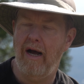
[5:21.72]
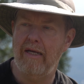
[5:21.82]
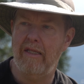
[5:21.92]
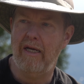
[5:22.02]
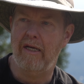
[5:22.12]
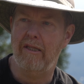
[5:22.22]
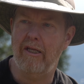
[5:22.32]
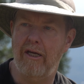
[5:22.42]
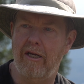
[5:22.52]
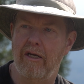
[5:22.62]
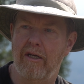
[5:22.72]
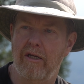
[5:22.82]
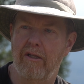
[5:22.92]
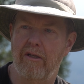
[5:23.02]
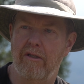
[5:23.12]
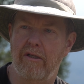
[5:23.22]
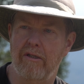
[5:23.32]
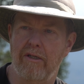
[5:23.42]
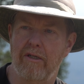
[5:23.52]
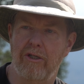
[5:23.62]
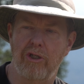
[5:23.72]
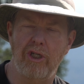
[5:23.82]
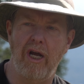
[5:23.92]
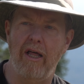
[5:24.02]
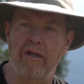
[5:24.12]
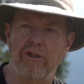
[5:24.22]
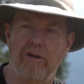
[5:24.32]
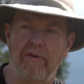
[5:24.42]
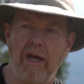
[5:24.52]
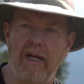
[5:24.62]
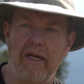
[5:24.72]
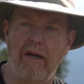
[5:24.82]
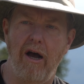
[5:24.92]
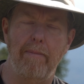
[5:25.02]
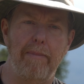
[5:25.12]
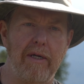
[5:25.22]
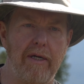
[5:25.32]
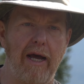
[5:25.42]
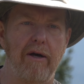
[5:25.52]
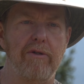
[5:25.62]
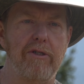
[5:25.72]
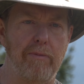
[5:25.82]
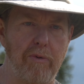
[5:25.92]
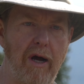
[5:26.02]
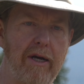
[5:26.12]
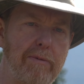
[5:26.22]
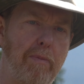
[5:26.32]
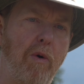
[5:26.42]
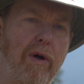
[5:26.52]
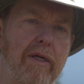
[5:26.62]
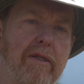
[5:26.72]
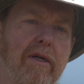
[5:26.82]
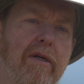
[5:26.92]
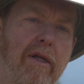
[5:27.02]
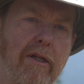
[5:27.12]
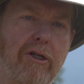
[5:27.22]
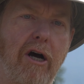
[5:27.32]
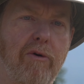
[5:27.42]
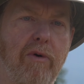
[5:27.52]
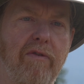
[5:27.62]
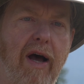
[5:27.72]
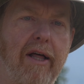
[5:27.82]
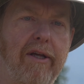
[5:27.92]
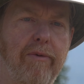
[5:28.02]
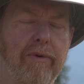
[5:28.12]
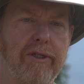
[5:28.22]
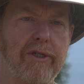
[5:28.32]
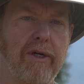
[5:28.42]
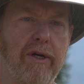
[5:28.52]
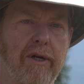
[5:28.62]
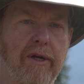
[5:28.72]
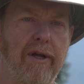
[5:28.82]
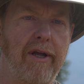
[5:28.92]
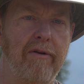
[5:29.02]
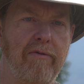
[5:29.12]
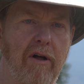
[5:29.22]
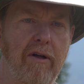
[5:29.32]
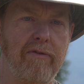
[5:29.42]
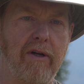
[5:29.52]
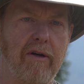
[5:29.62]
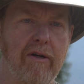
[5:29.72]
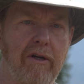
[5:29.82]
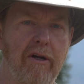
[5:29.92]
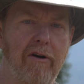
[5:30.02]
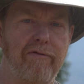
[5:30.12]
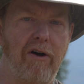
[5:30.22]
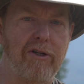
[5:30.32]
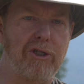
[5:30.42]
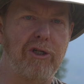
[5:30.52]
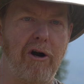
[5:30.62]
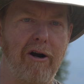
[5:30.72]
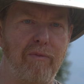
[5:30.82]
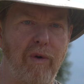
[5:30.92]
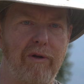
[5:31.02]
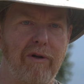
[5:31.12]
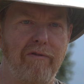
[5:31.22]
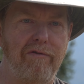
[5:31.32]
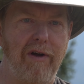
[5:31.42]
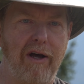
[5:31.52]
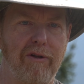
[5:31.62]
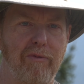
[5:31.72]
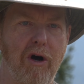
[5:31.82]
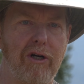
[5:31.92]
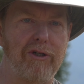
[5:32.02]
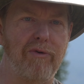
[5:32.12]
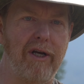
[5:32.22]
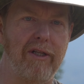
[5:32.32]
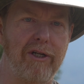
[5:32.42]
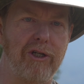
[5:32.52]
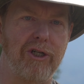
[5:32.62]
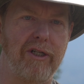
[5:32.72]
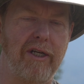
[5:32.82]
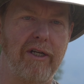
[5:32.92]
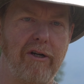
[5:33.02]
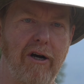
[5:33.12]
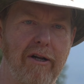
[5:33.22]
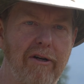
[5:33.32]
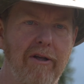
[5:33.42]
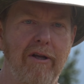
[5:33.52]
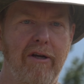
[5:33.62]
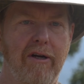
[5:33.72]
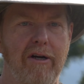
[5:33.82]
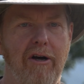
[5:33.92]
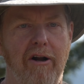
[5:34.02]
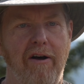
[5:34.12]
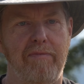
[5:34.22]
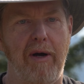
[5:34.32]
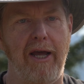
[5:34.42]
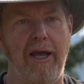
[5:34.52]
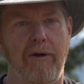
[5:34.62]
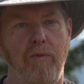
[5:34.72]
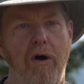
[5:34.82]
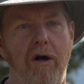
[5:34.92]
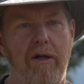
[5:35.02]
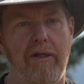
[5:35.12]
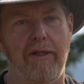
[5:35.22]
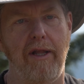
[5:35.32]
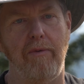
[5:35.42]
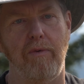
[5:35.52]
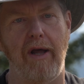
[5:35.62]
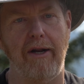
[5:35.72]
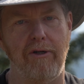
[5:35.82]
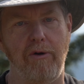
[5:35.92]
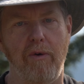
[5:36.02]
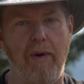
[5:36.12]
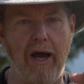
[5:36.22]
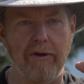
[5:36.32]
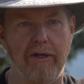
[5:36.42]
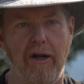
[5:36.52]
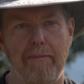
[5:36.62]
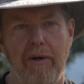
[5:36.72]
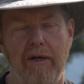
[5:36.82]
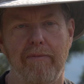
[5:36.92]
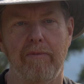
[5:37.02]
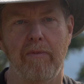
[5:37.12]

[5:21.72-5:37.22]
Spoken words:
I think the challenge of getting up and down Surprise Point in the Tonquin Valley, which involved a false start. We found the wrong trail initially and got cut off by a head wall, and then had to go around and up a